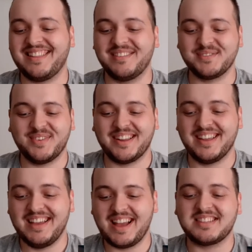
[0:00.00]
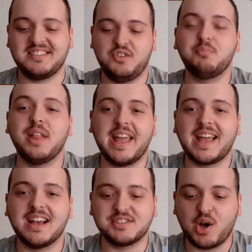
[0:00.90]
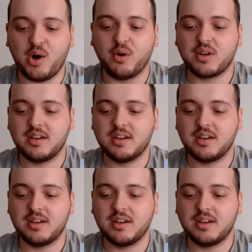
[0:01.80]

that was funny. I could see you playing as Hulk.